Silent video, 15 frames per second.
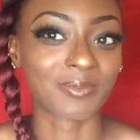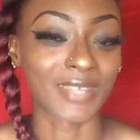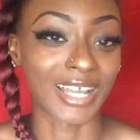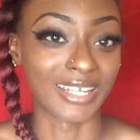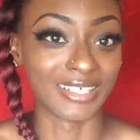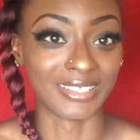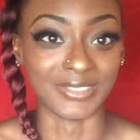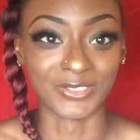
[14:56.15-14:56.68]

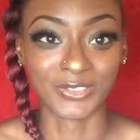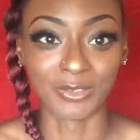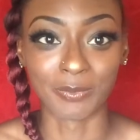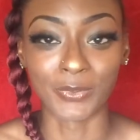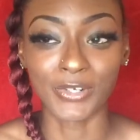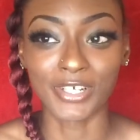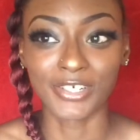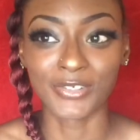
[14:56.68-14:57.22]
and they come through the
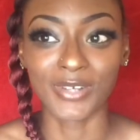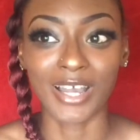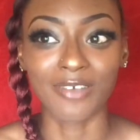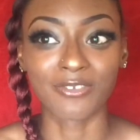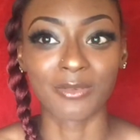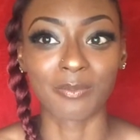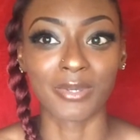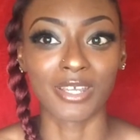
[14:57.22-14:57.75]
port, you
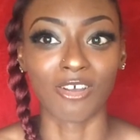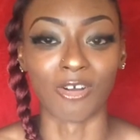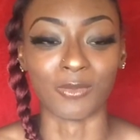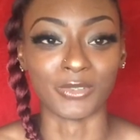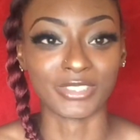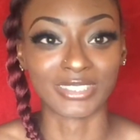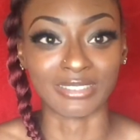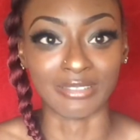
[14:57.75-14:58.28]
have to pay
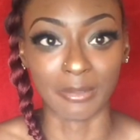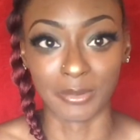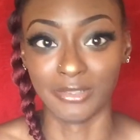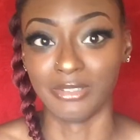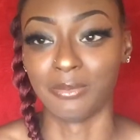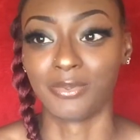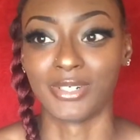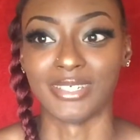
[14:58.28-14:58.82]
almost double
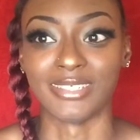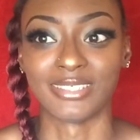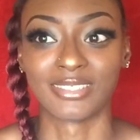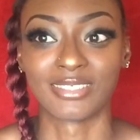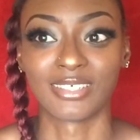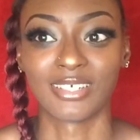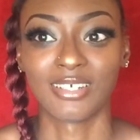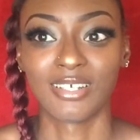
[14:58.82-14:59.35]
the price.